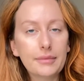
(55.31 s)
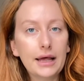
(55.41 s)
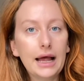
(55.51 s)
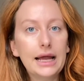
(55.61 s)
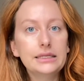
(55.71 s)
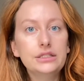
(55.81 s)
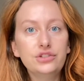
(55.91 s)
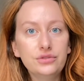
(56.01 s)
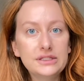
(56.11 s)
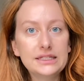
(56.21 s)
but I
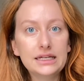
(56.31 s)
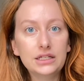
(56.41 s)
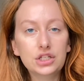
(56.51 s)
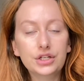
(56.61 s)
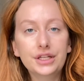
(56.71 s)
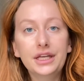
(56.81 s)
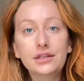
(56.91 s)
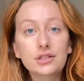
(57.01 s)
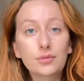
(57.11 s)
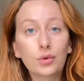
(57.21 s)
do see it turning
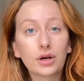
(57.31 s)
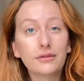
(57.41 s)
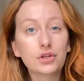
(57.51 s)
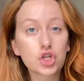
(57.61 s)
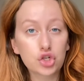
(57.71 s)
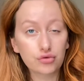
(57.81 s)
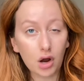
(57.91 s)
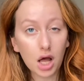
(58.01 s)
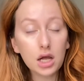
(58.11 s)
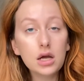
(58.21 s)
into more of a
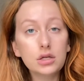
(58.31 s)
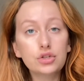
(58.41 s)
shrug